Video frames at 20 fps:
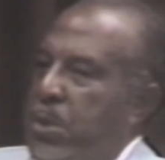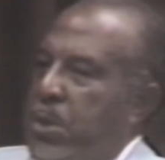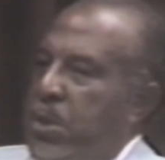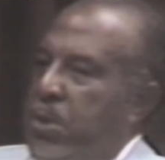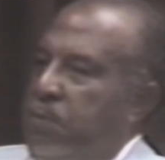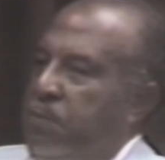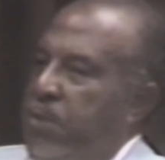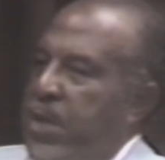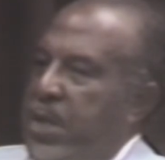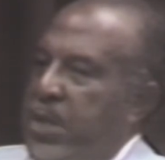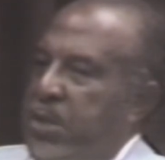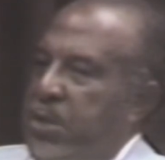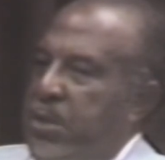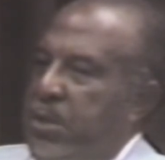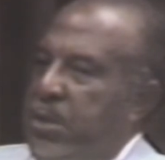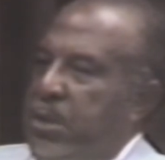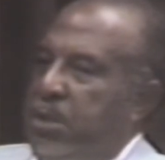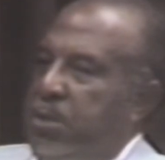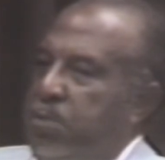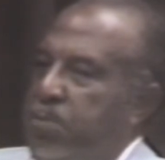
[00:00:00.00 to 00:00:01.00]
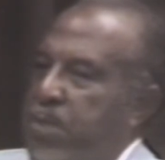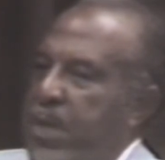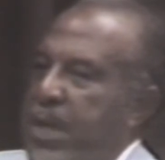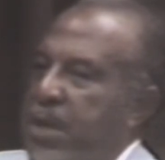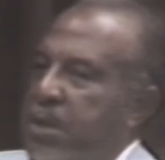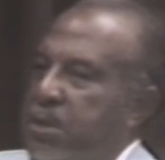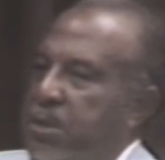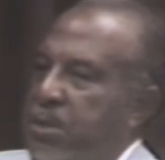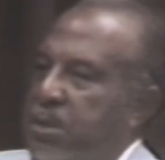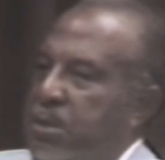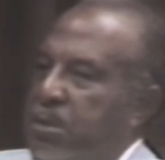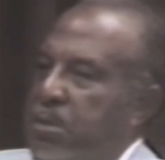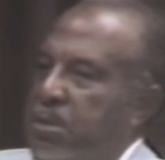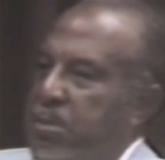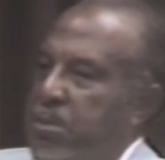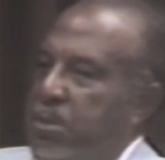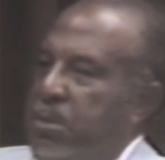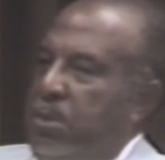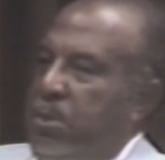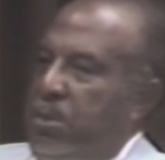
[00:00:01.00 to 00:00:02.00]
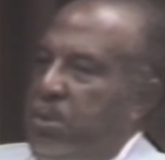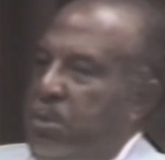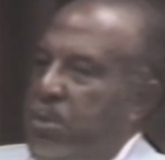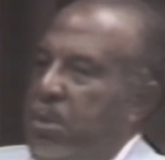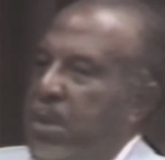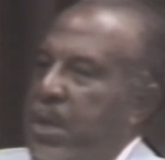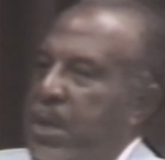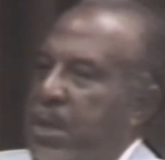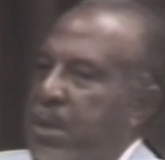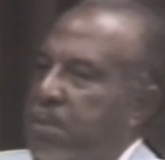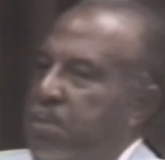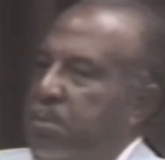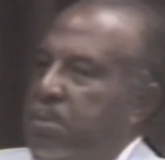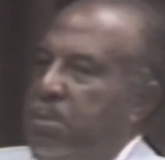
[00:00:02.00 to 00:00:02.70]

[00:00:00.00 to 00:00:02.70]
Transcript: in a fashion, as pastor, I